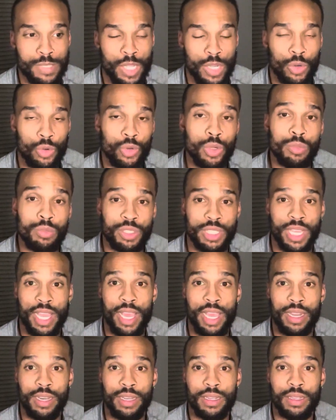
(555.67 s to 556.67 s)
group
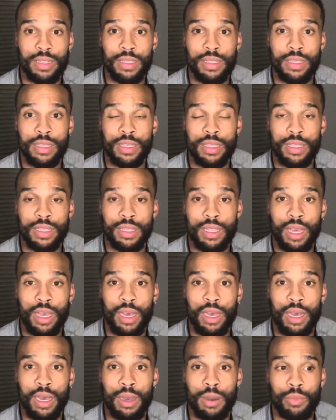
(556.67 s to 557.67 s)
chat
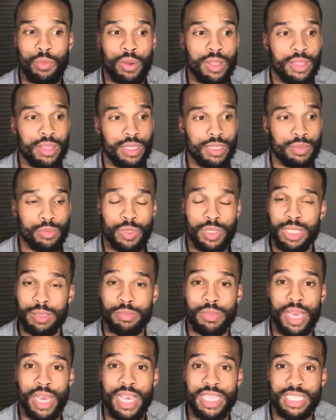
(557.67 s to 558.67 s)
with some
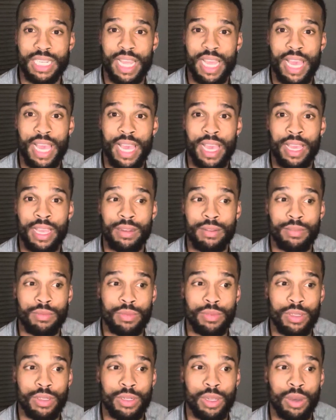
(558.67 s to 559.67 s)
guys that I had,
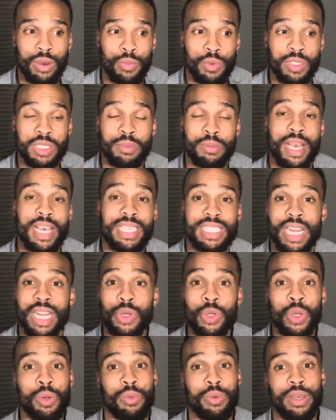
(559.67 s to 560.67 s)
you know, with some guys that I
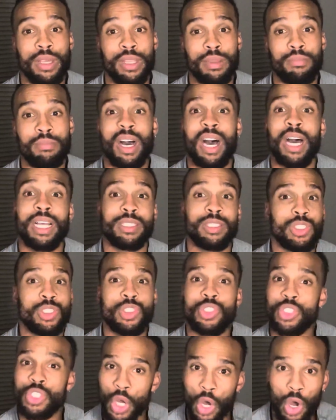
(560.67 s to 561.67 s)
grew up with, my
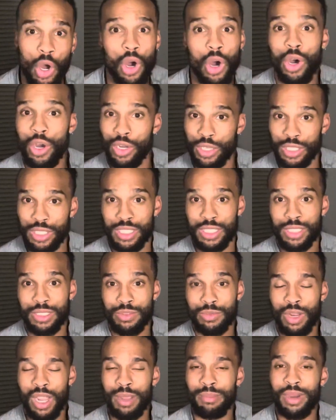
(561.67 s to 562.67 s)
dogs,
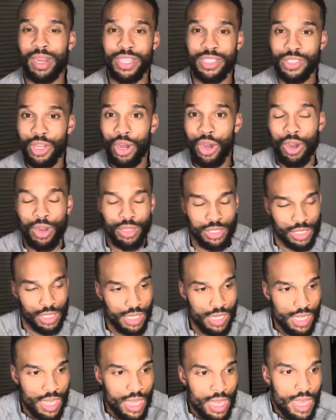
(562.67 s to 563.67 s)
right? My dogs.
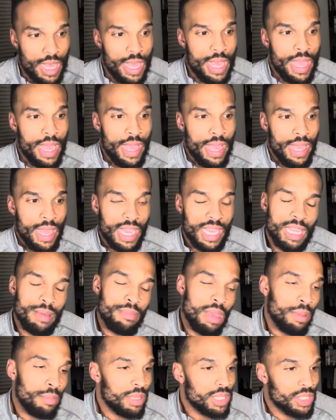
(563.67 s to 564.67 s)
And that
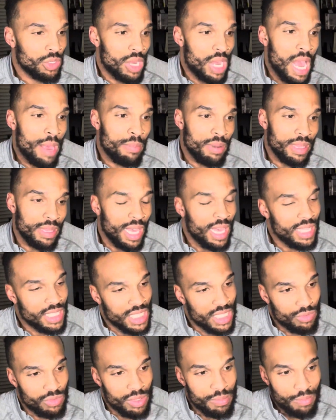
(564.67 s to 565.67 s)
made me so happy. And that
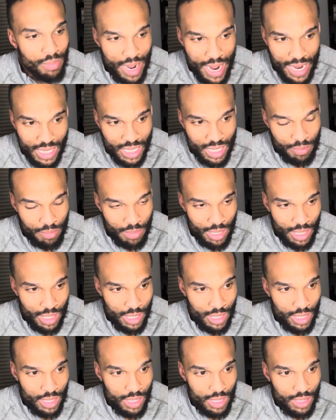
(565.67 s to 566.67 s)
just reminded
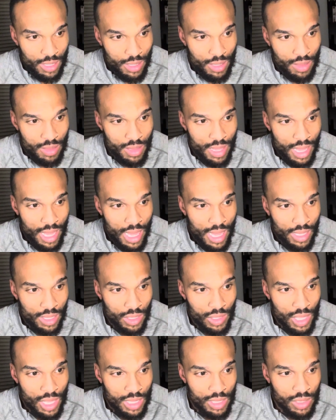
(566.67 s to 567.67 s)
me that,
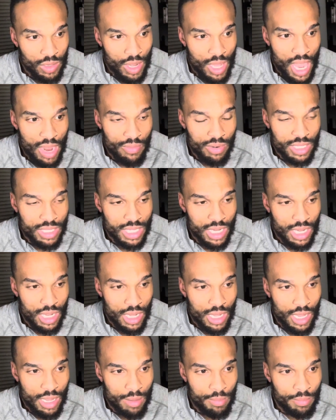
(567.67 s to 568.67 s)
you know, every
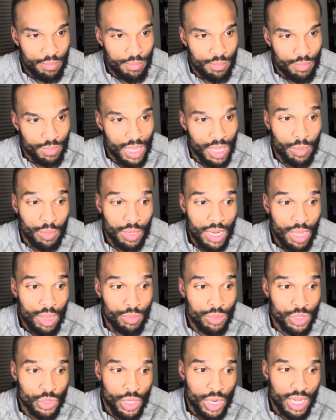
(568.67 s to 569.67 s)
time, like, when I
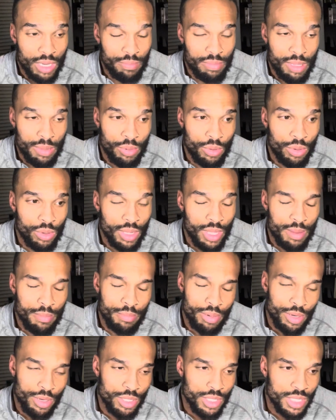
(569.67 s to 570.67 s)
was training people in
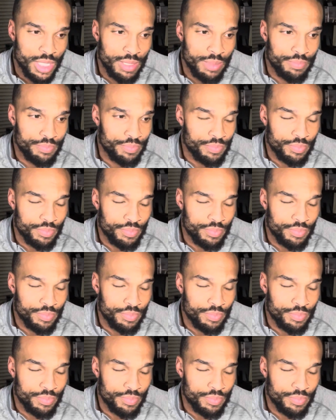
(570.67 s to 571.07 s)
person